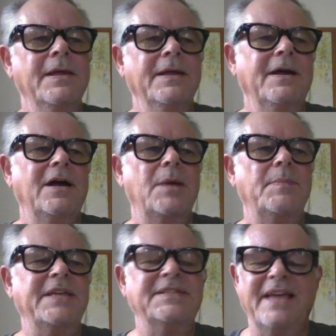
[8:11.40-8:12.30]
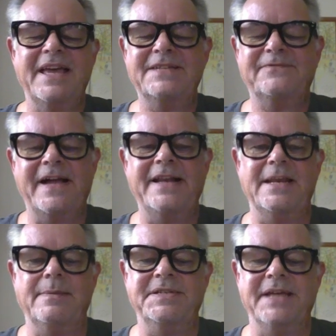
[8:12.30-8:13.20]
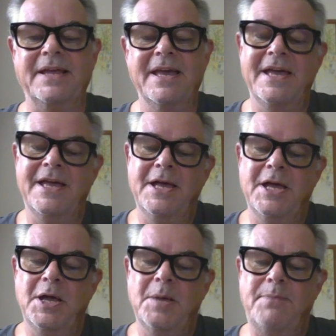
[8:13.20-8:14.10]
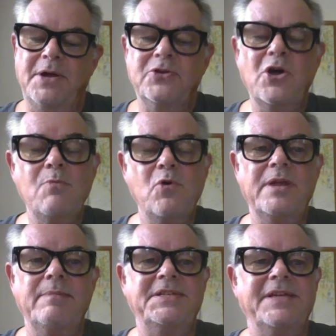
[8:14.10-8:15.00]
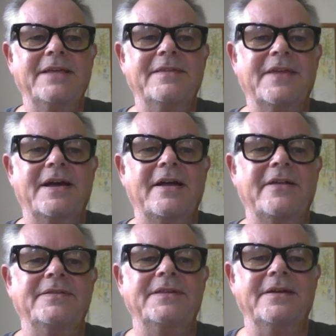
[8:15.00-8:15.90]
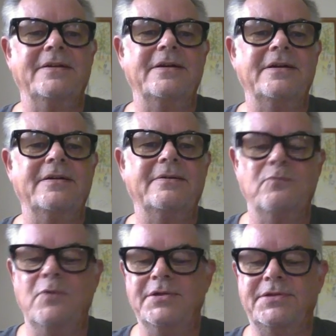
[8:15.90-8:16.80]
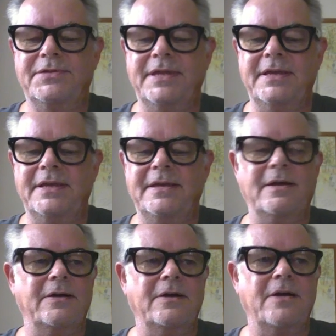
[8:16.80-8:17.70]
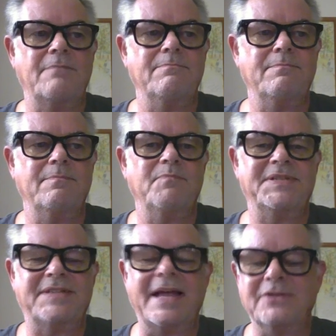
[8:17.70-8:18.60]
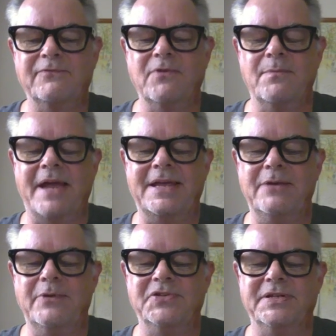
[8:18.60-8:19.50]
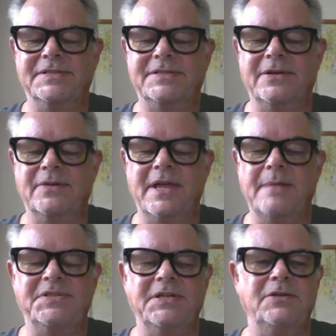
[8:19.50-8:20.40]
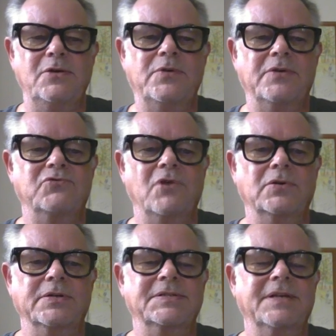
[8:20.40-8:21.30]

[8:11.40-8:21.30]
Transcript: Is fairly limiting, but no more limiting than with the standard for Mackie, which is the MCU controllers.